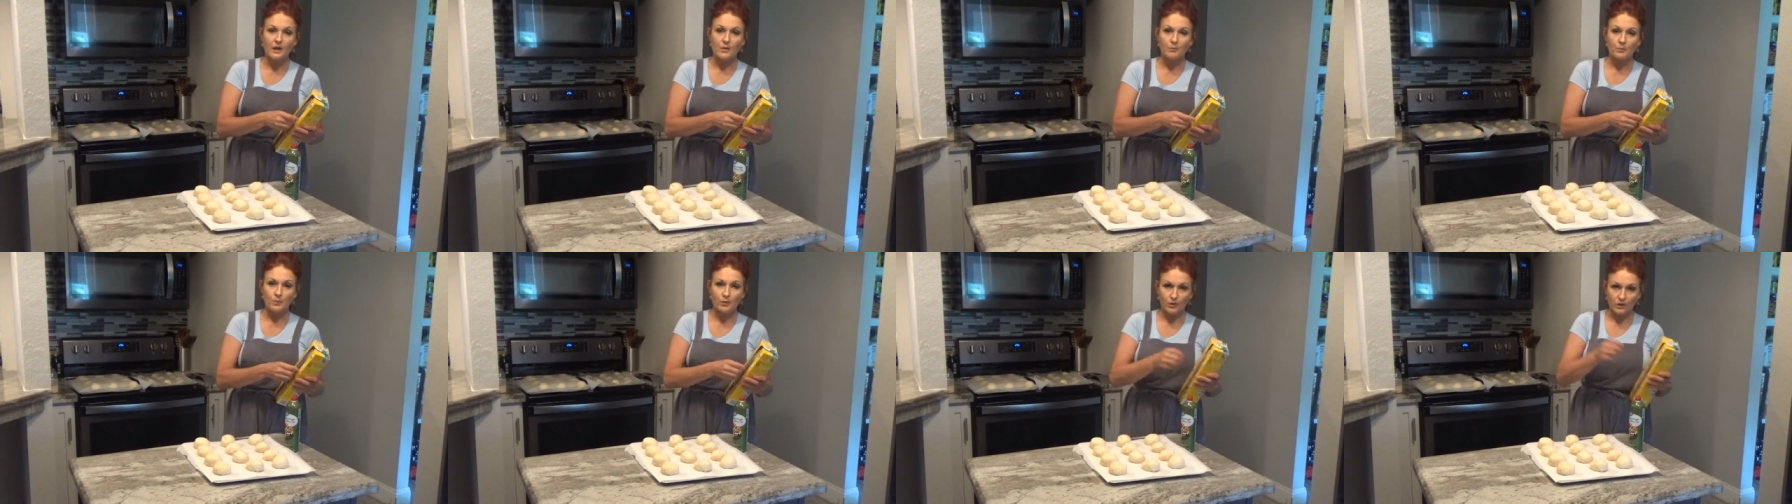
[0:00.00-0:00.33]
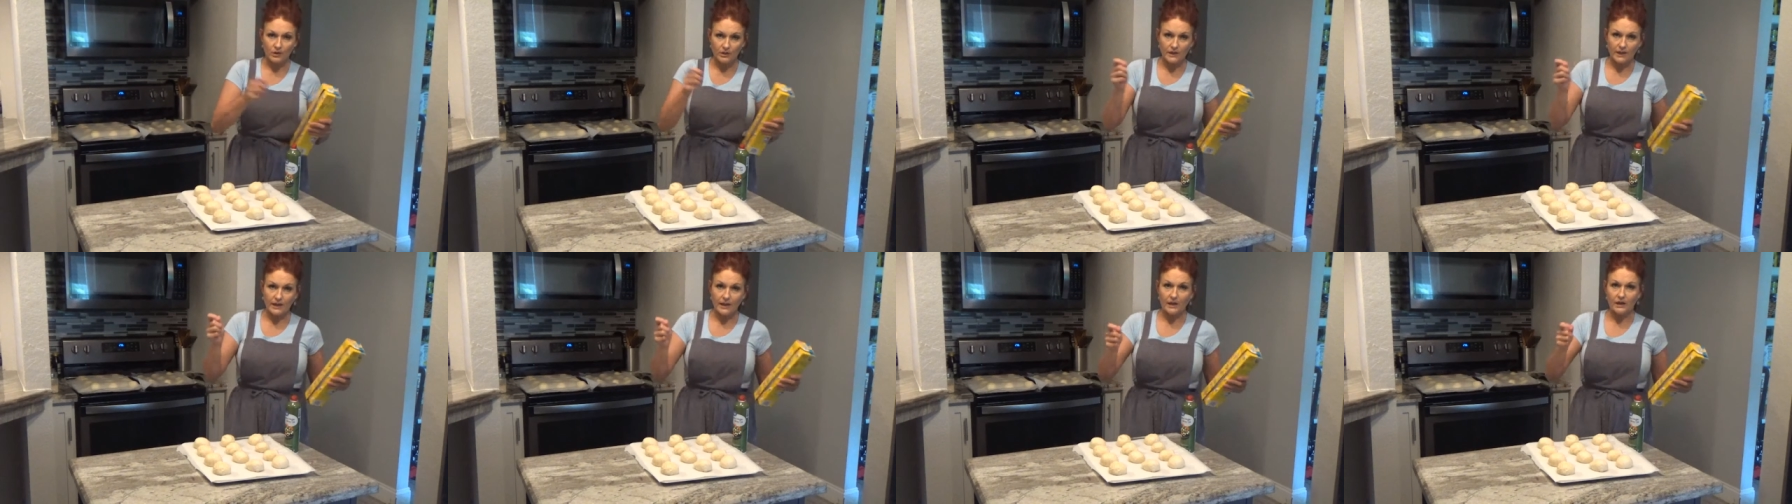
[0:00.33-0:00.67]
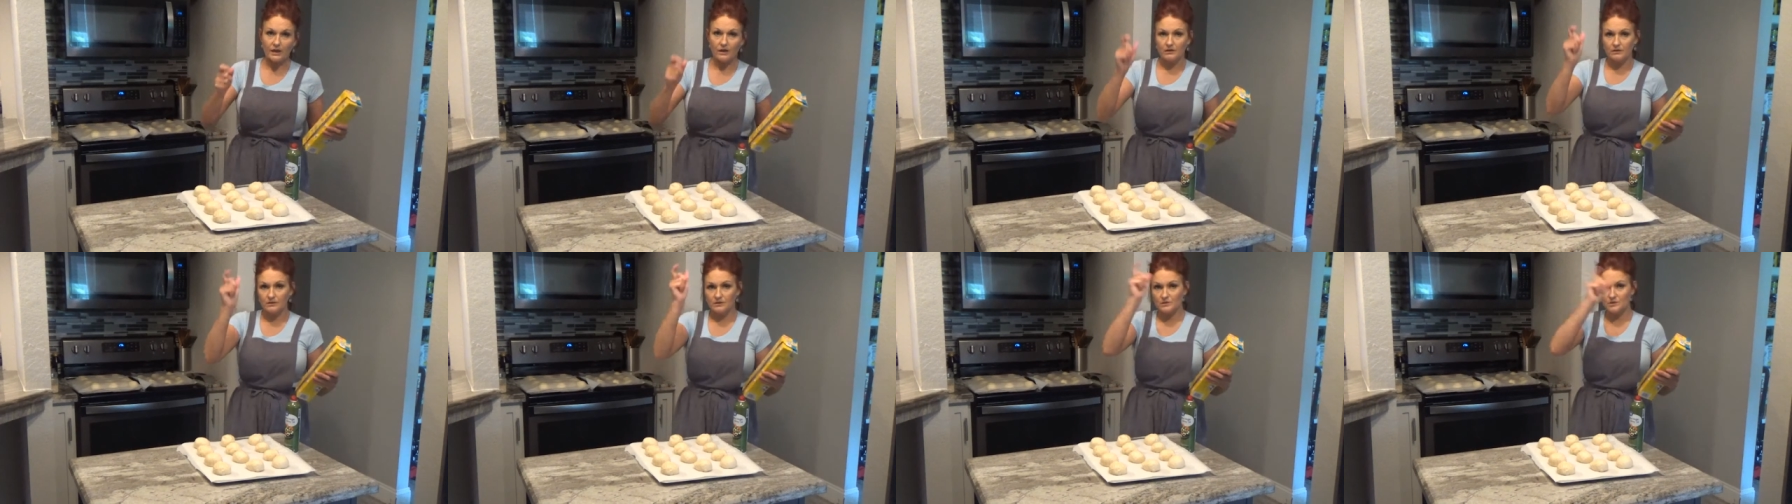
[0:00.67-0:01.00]
pull it
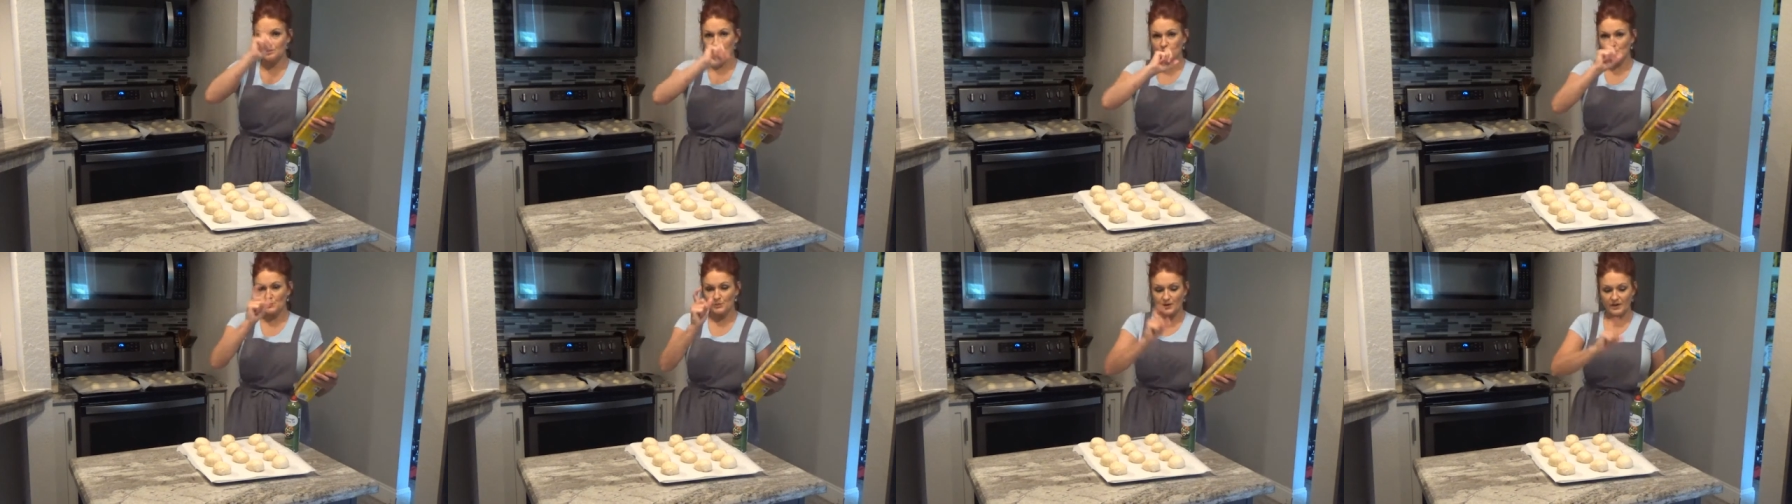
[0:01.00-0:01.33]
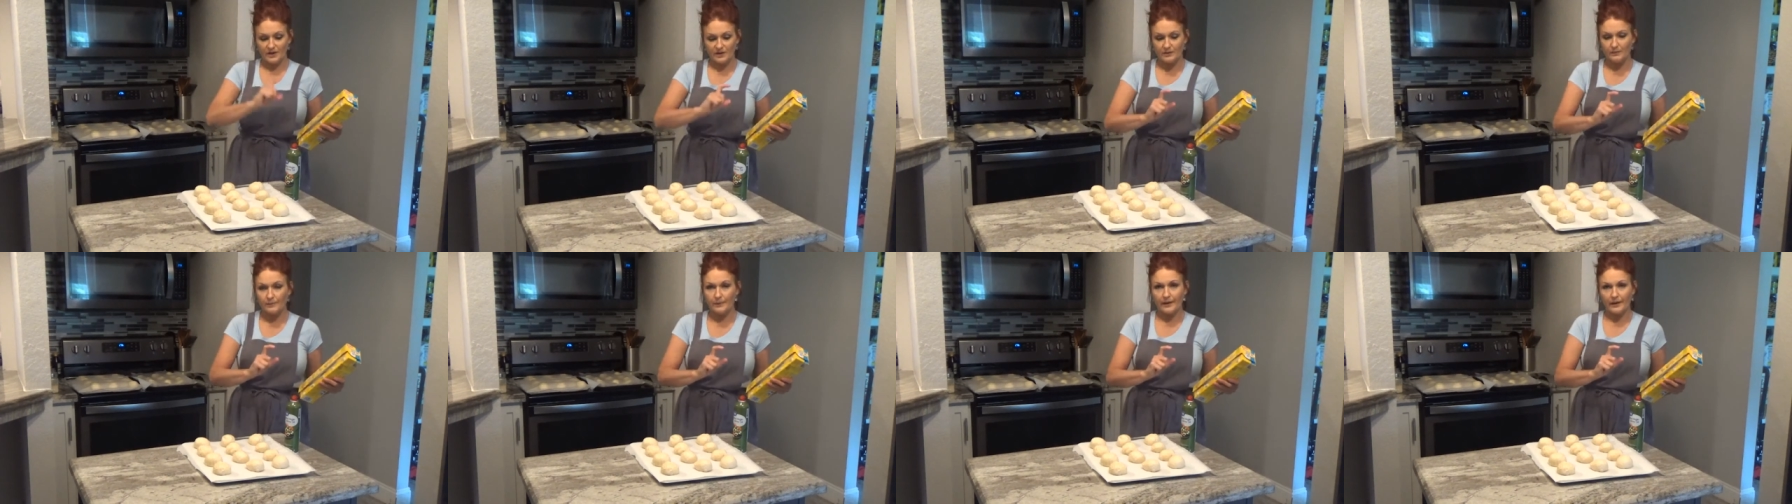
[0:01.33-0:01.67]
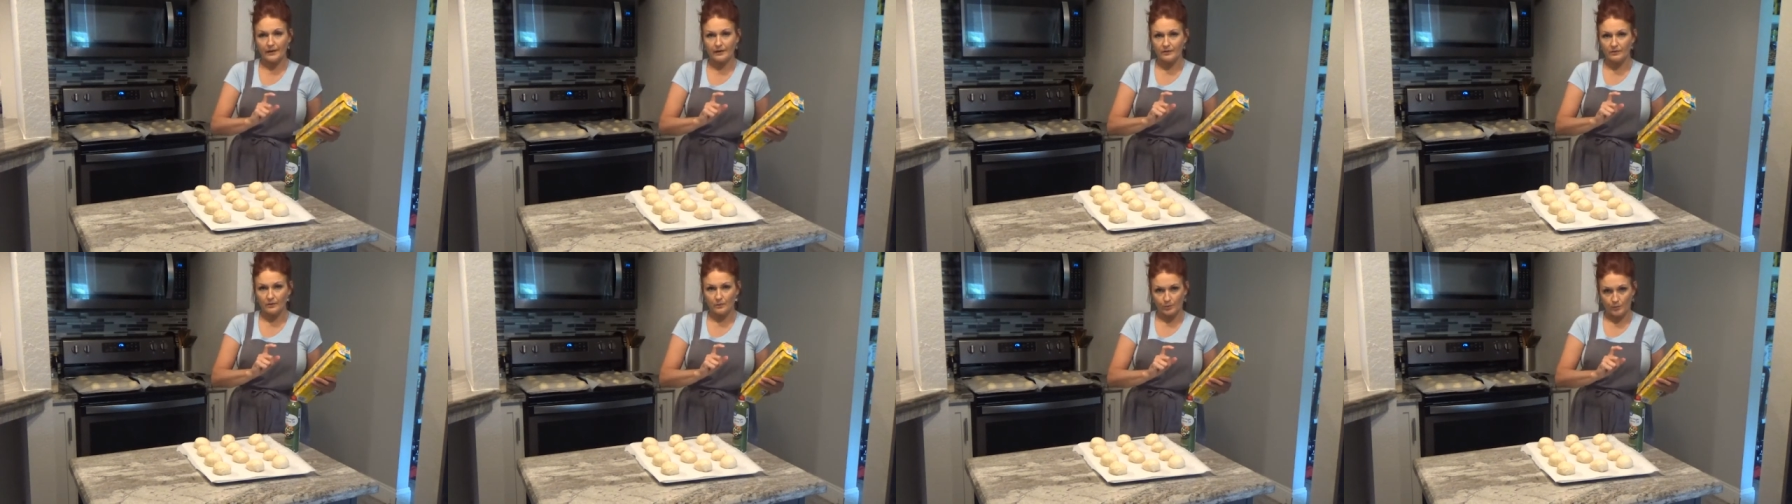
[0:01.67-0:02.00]
out, spray the back
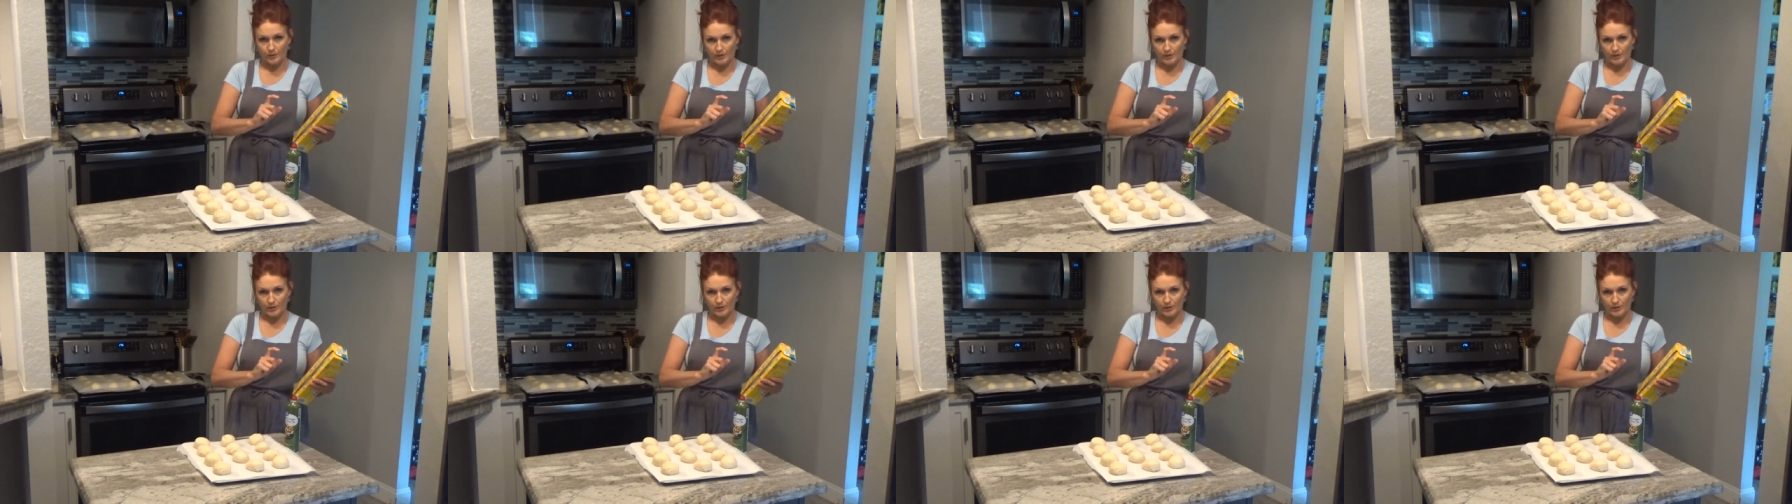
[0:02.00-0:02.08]
of the